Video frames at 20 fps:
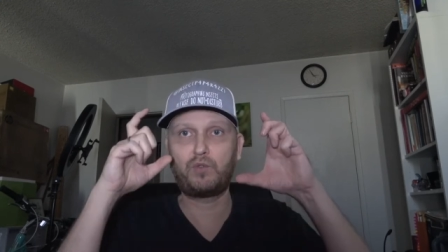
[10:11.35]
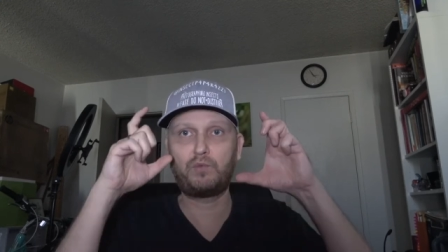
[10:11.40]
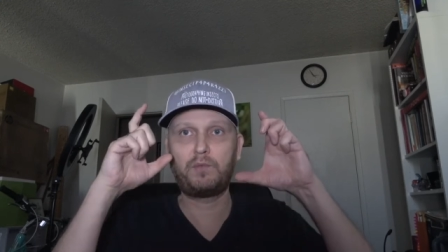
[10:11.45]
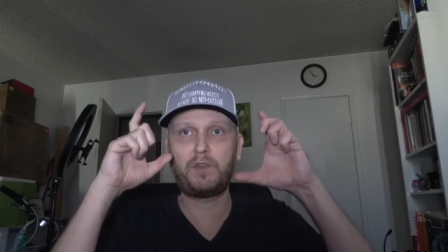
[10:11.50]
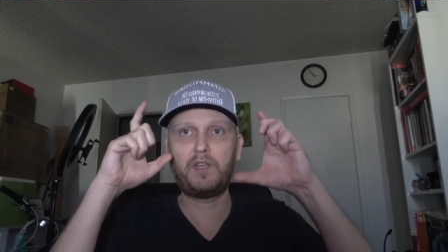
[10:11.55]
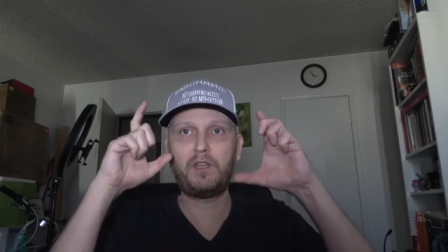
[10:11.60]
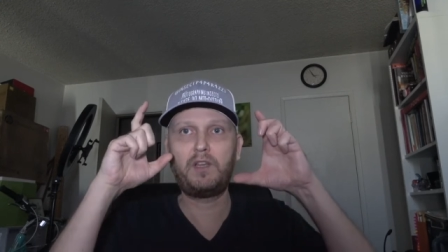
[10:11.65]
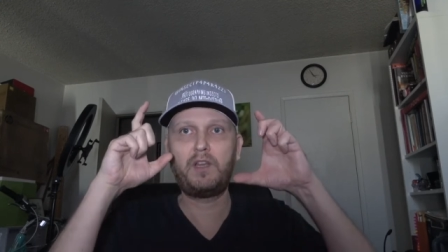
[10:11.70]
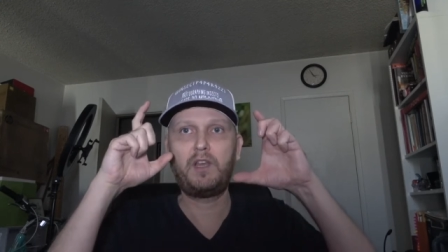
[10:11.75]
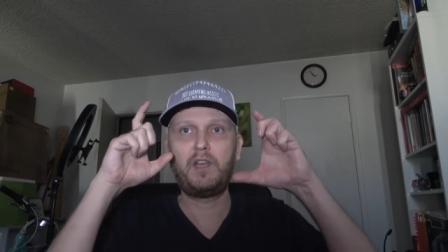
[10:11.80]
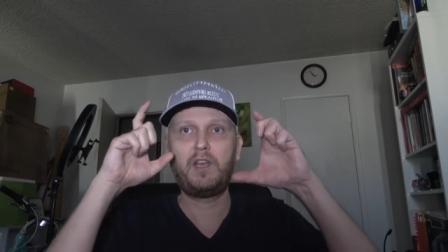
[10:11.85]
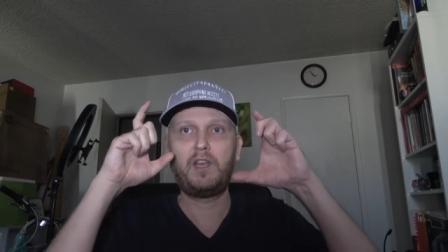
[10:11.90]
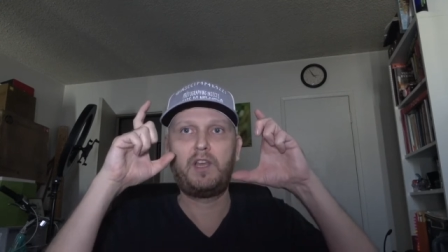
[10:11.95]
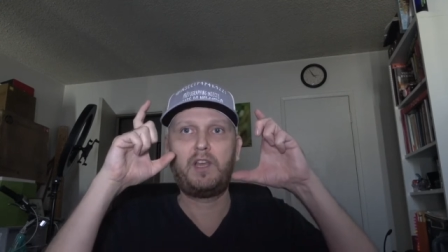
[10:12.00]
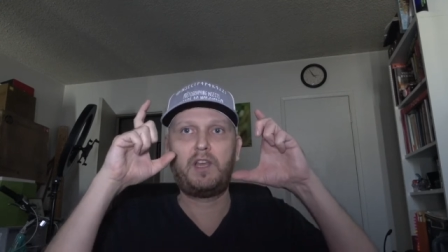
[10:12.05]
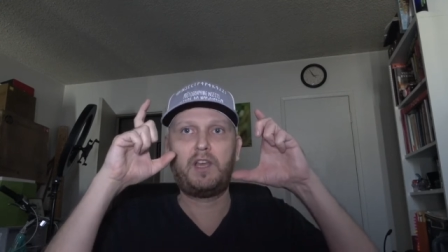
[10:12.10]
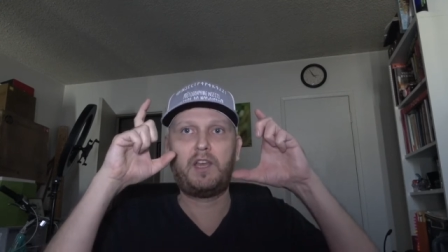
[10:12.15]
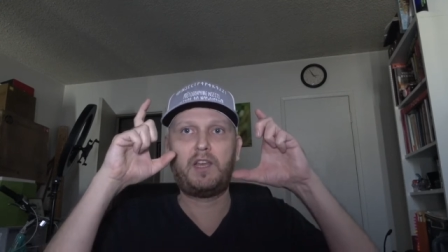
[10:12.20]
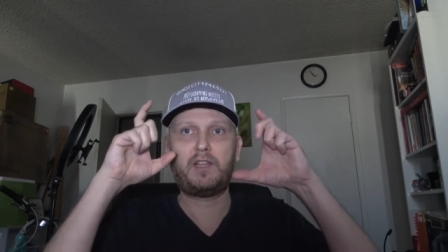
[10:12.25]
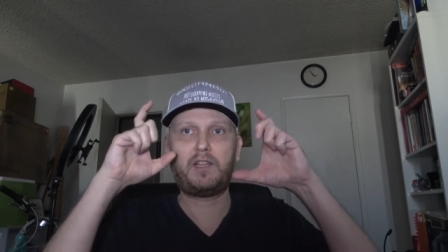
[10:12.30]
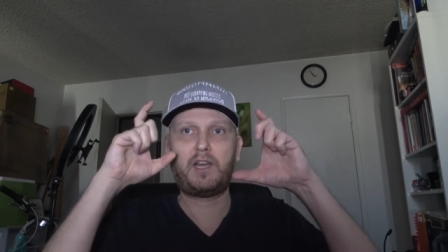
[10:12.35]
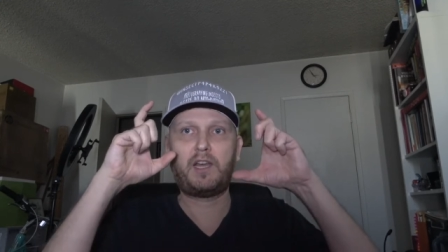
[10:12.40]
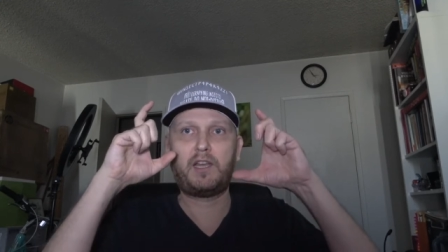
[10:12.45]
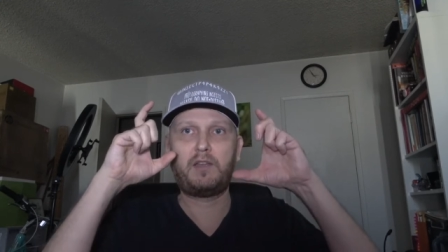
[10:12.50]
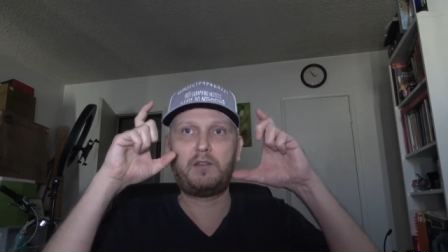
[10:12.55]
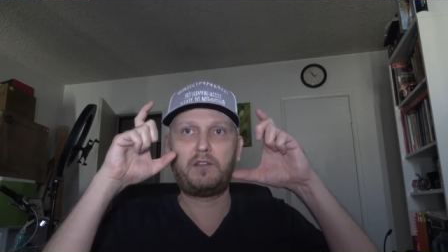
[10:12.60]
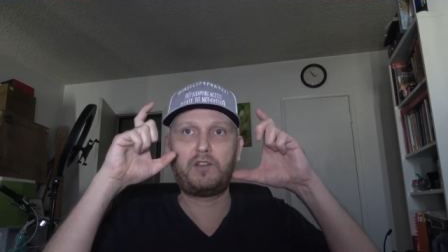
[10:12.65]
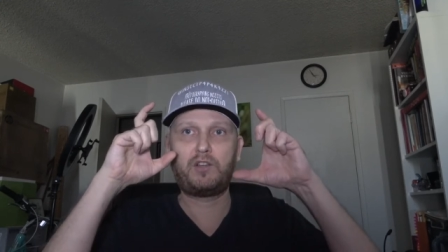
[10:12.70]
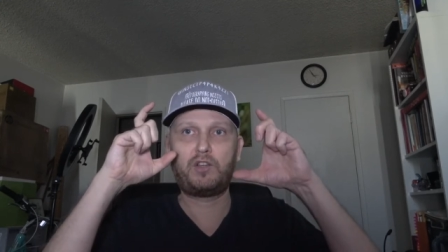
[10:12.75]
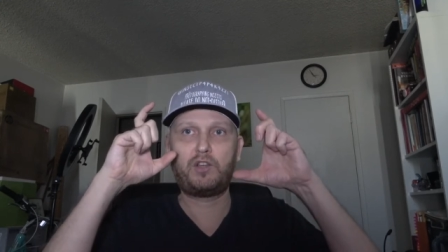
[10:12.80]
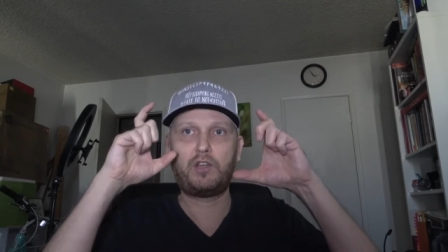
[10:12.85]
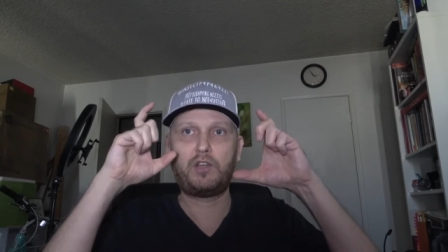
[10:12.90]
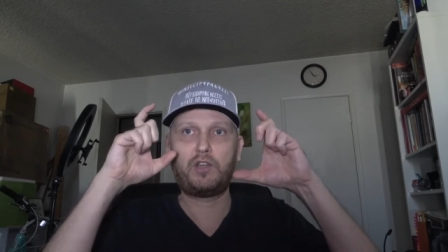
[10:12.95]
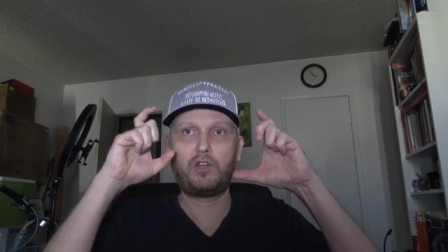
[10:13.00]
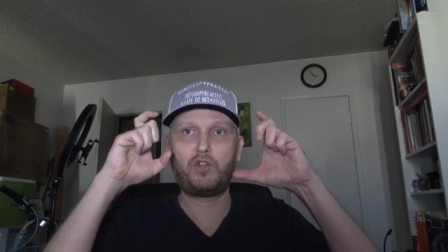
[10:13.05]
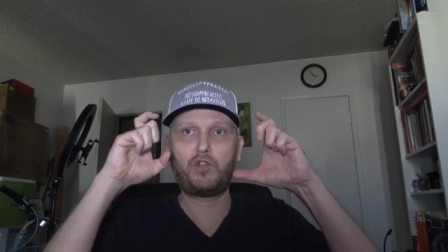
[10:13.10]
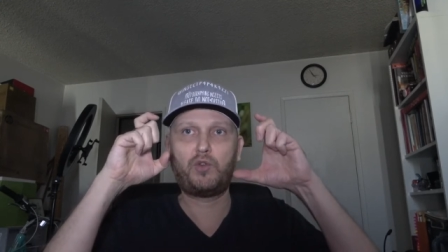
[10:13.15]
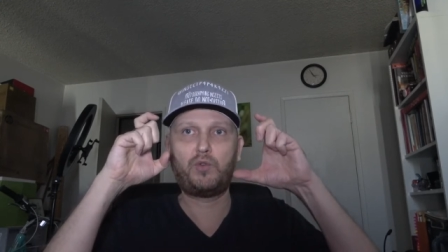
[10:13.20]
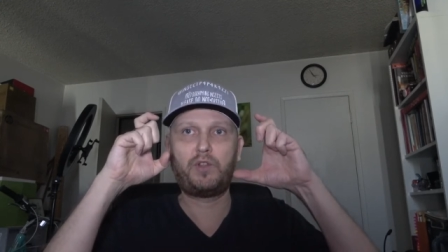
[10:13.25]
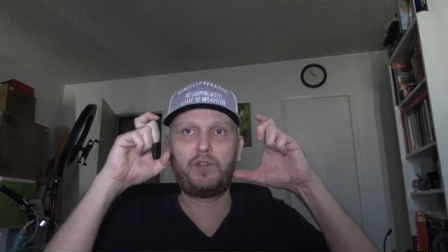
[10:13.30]
to me. And I
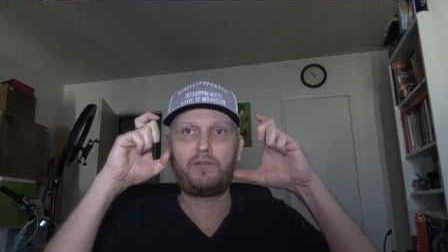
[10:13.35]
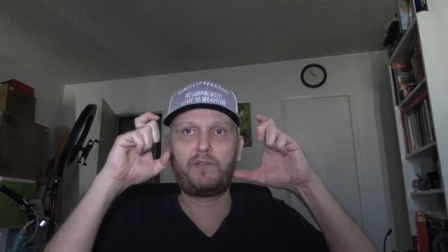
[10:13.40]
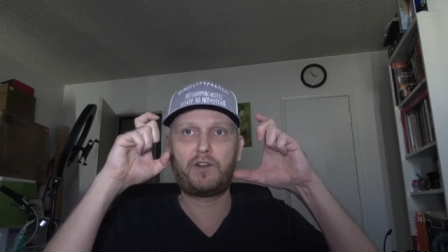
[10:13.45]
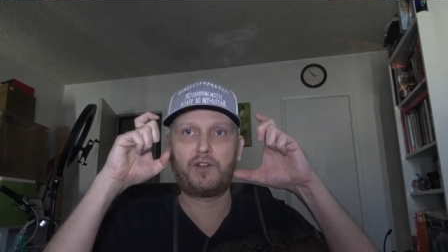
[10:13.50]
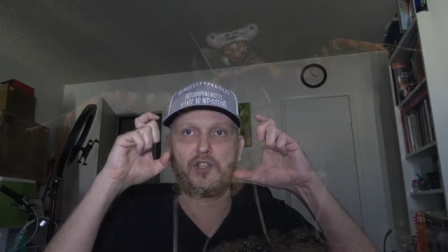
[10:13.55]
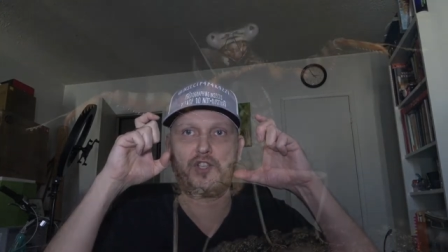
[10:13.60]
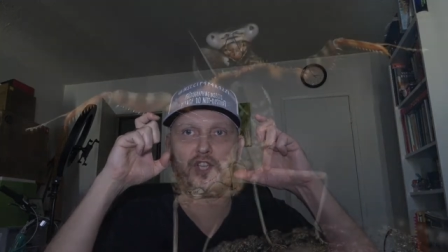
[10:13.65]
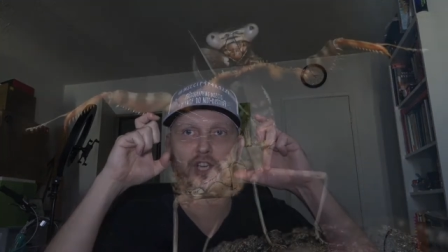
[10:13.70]
uh, shoot a first